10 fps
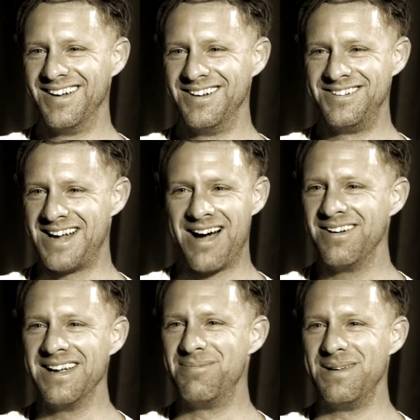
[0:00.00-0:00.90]

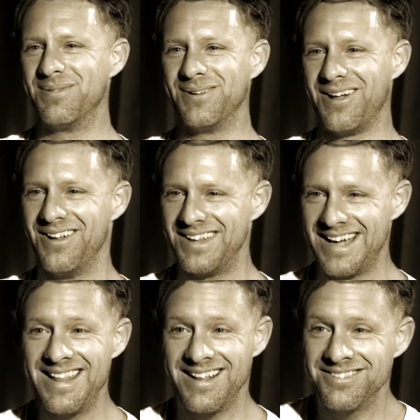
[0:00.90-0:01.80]
shouting at people all
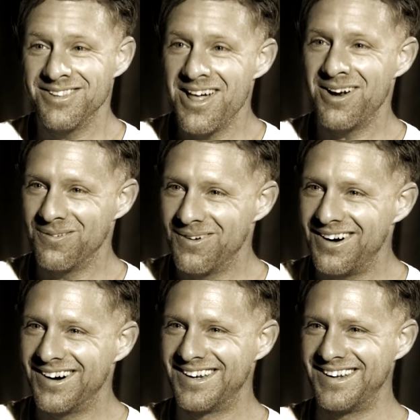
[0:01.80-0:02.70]
day. That's a lot of
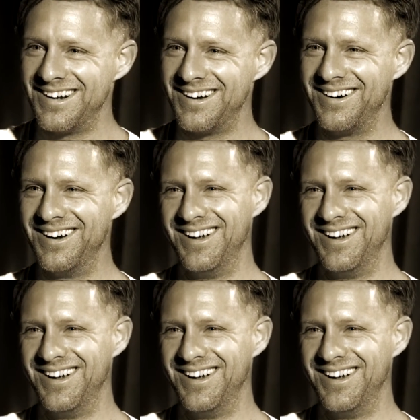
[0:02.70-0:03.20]
work, you know?